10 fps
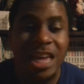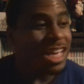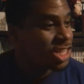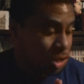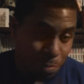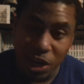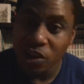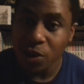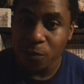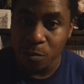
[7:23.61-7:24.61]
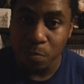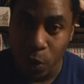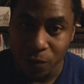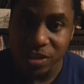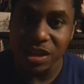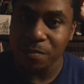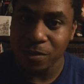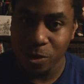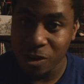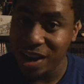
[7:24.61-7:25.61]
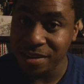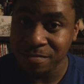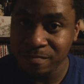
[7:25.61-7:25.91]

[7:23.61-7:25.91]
Superior from birth, except for the crying.